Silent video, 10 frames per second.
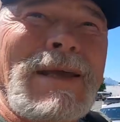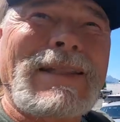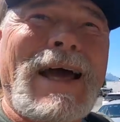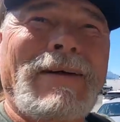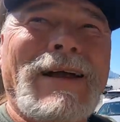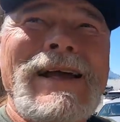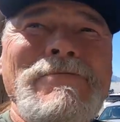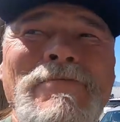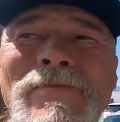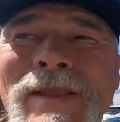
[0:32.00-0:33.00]
beat that,
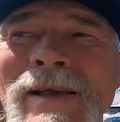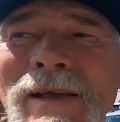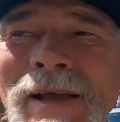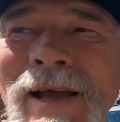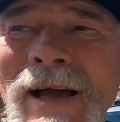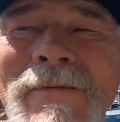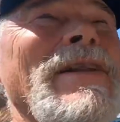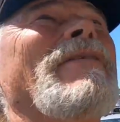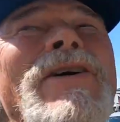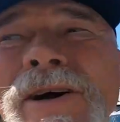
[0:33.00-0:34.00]
right? I've
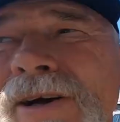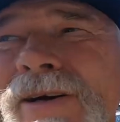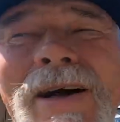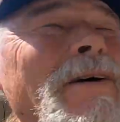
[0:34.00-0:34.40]
never heard